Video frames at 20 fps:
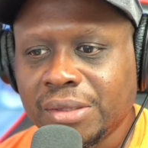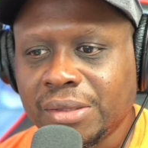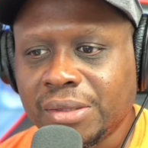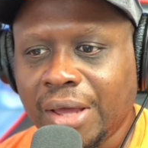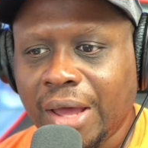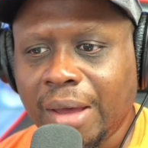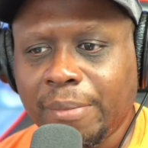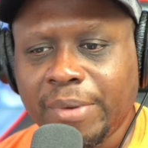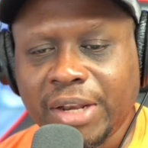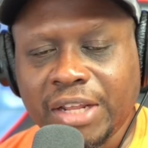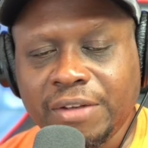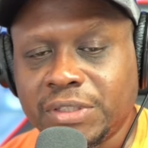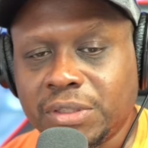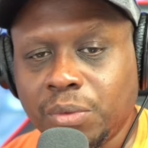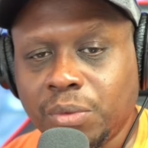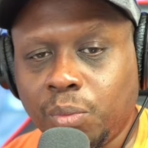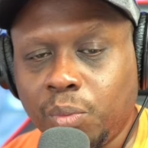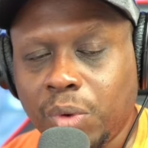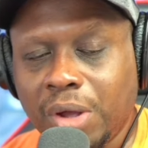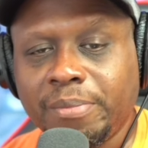I believe it's
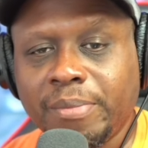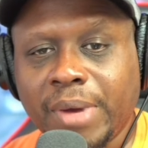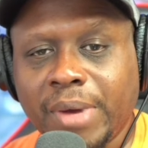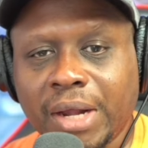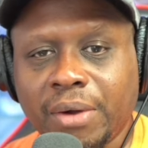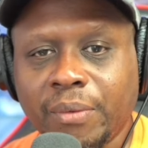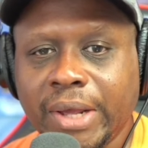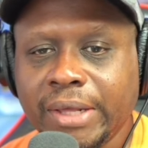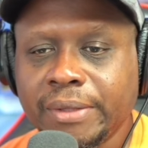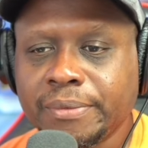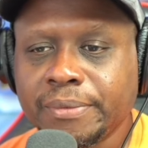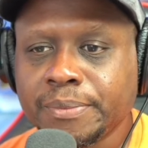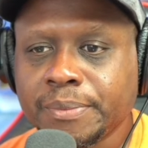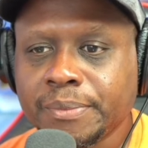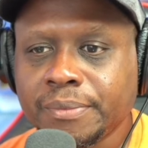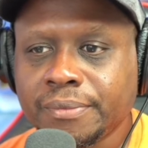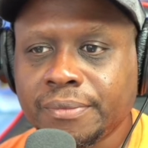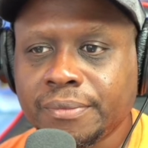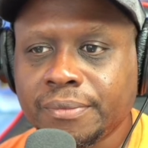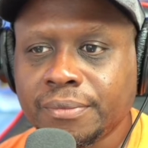a woman, by the way.
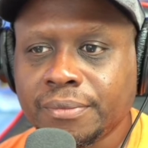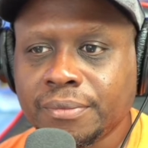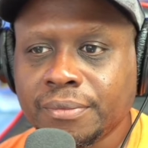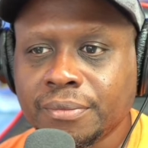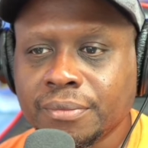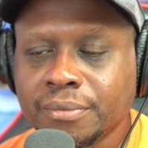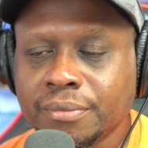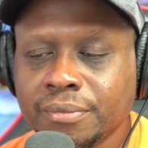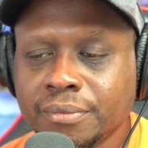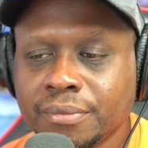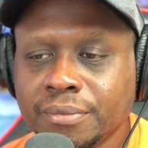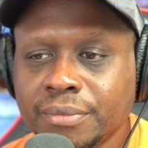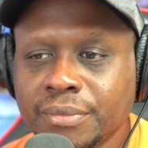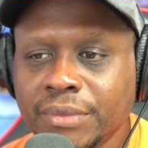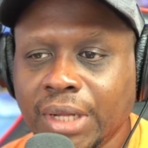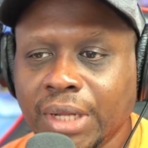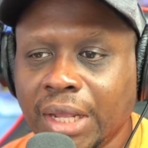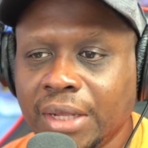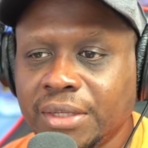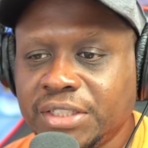
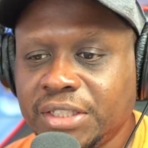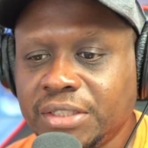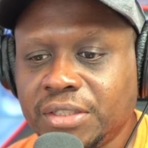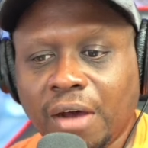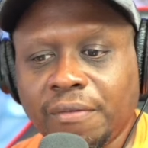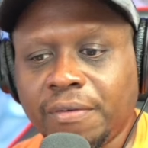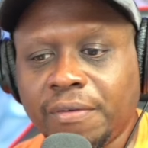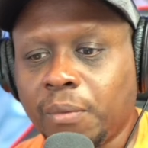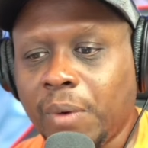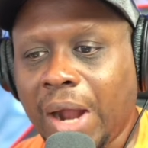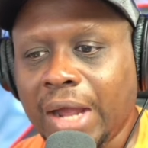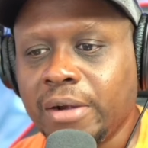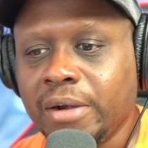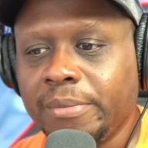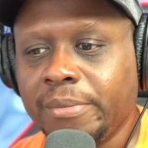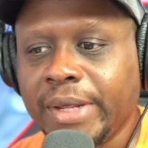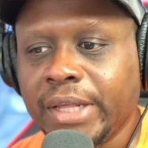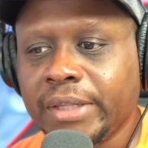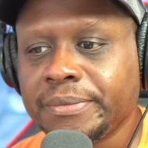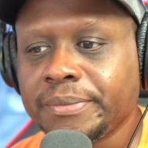She's off her rocker,
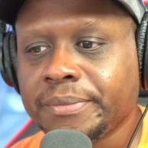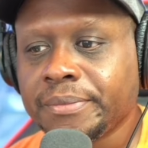man.